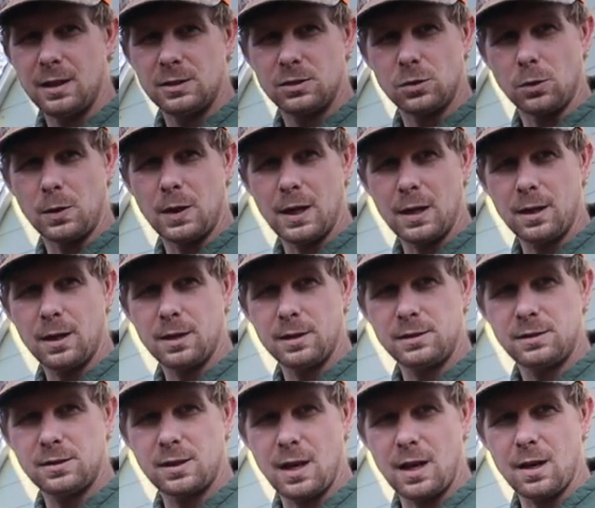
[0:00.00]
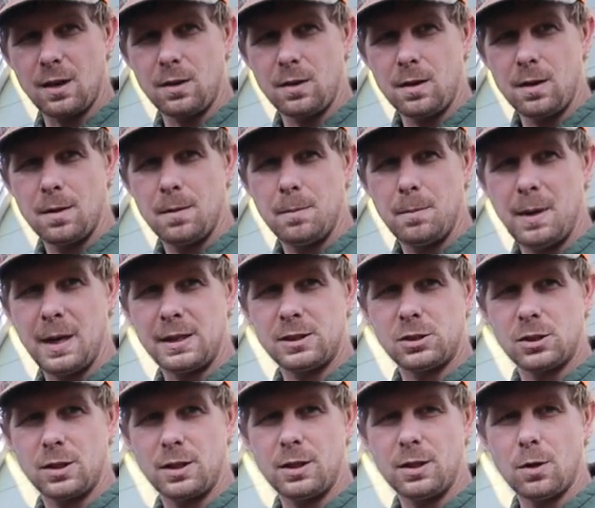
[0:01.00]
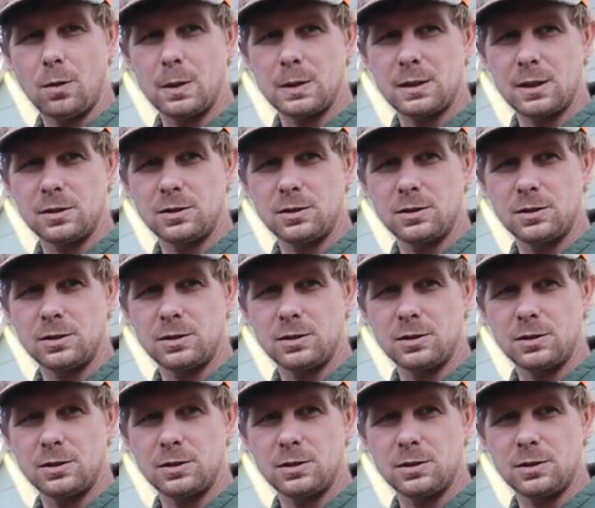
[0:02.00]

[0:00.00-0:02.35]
so get a good scale, make sure you know what